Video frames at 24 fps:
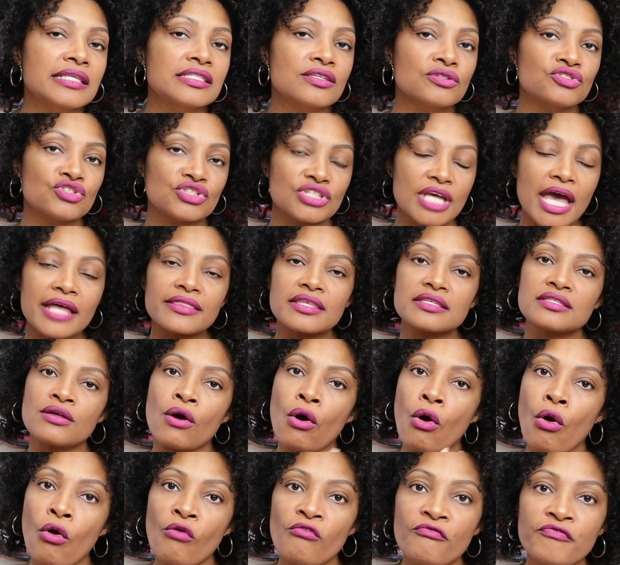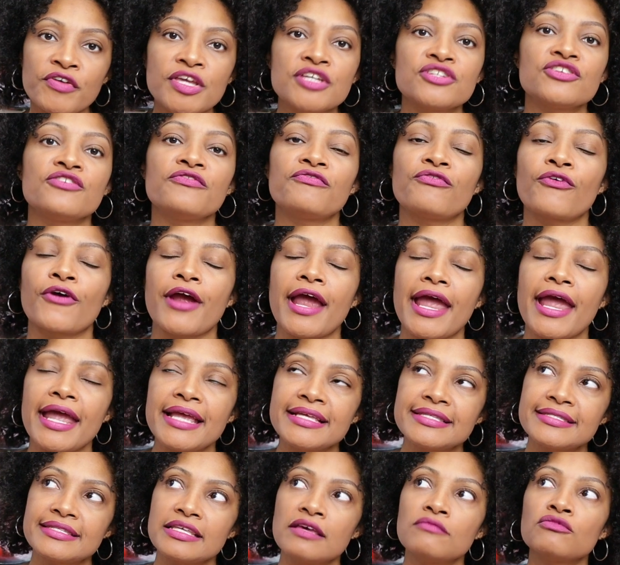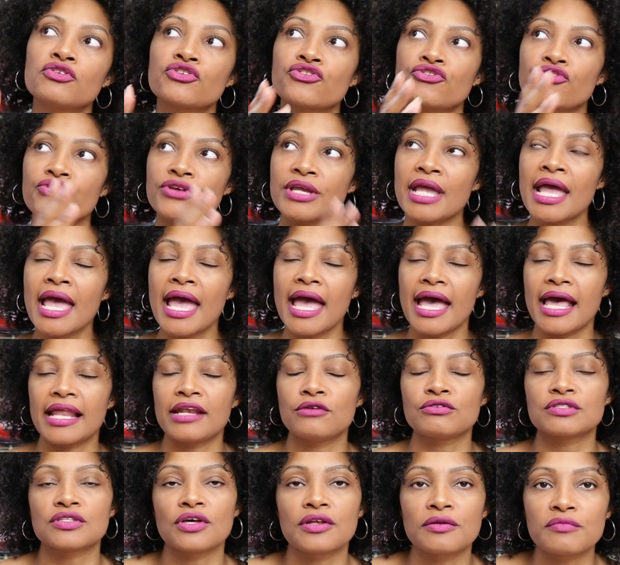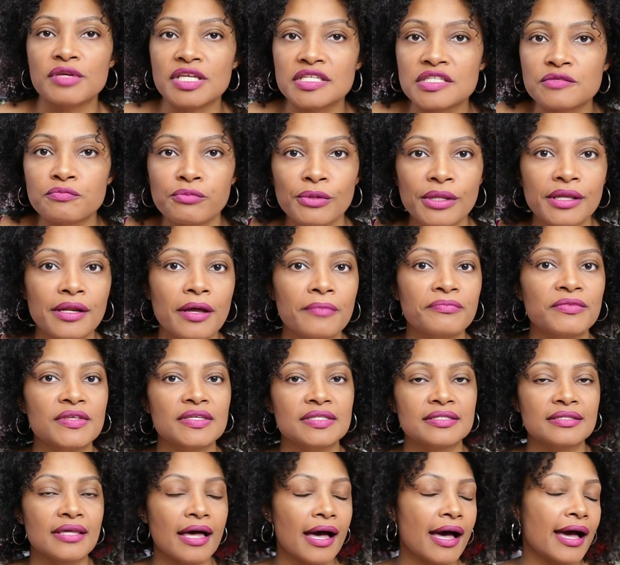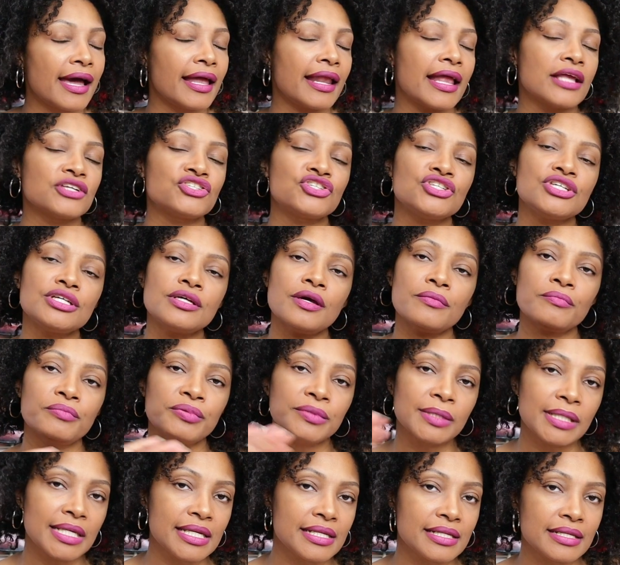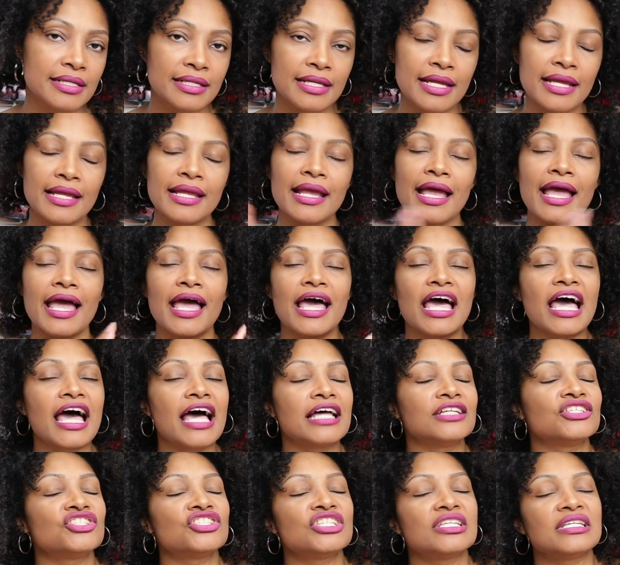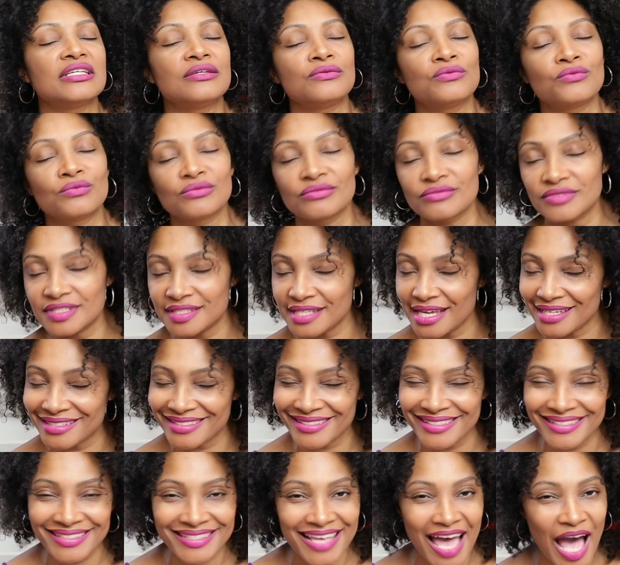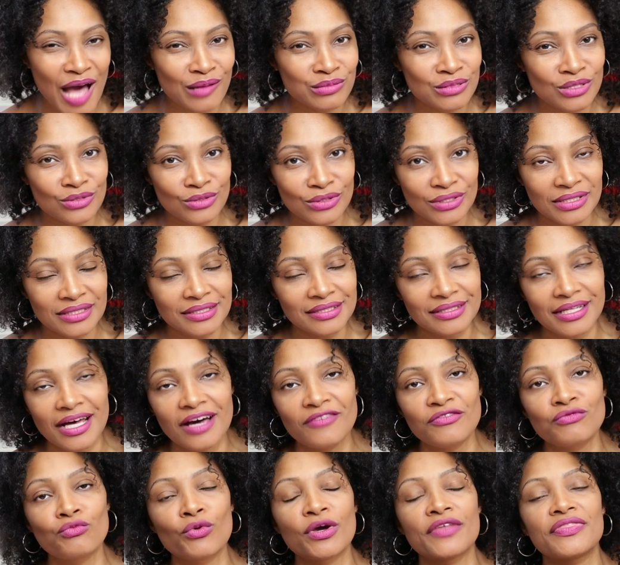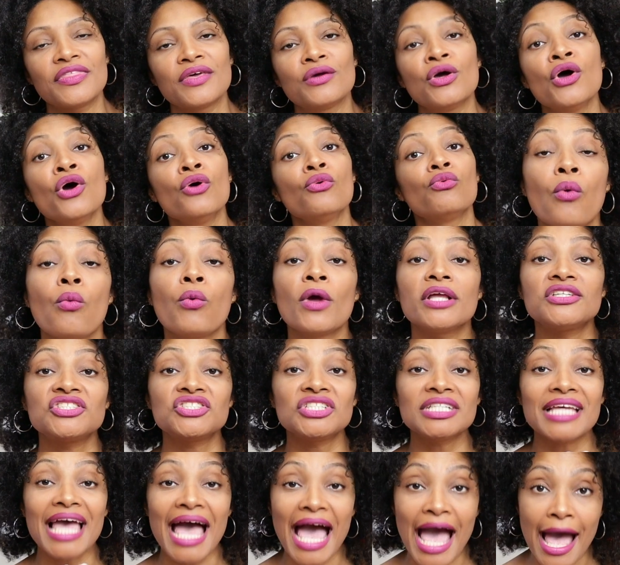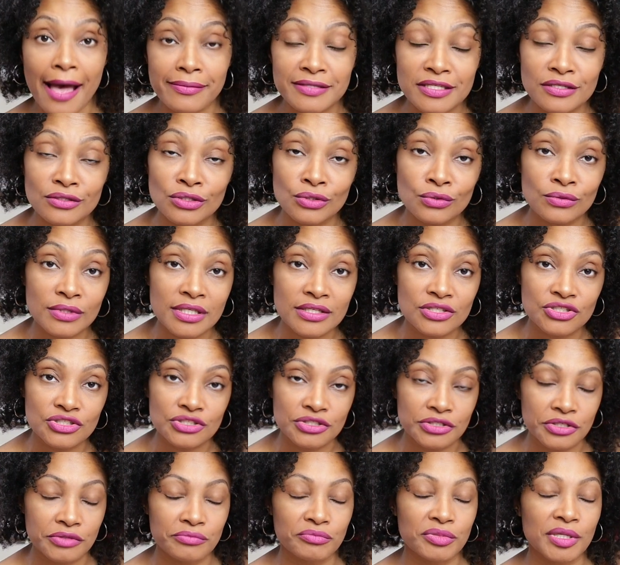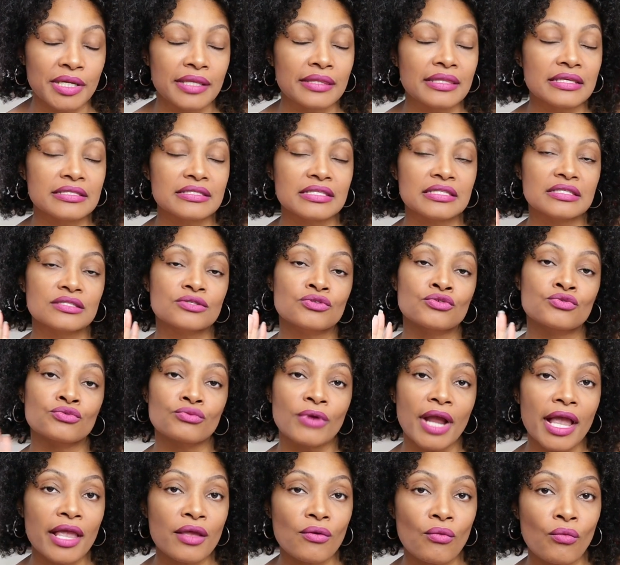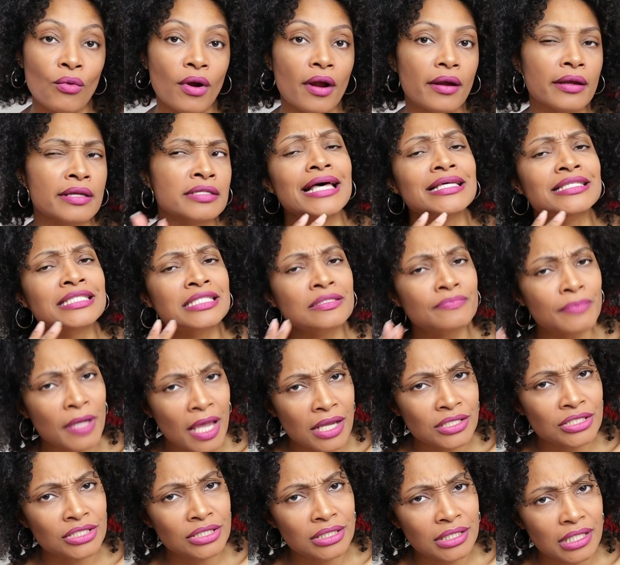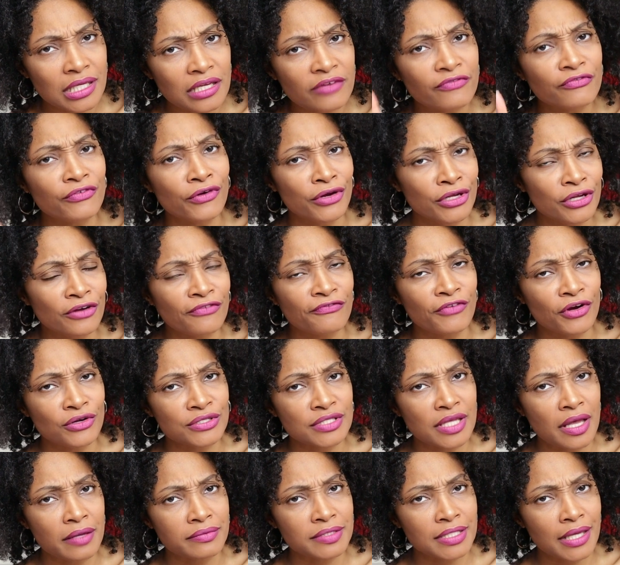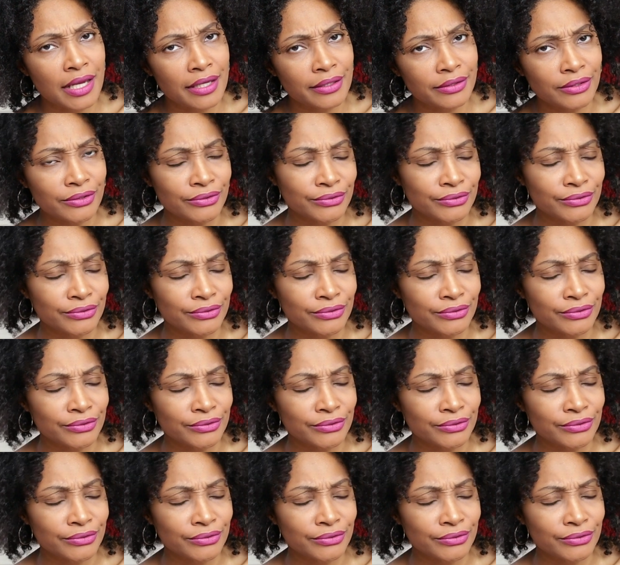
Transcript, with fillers: And so she had this whole vision for asymmetry, and it was gonna be a split up the side, and she completed it, and she says she's absolutely in love with it, which she absolutely should be. This is great work, especially for your first upcycle.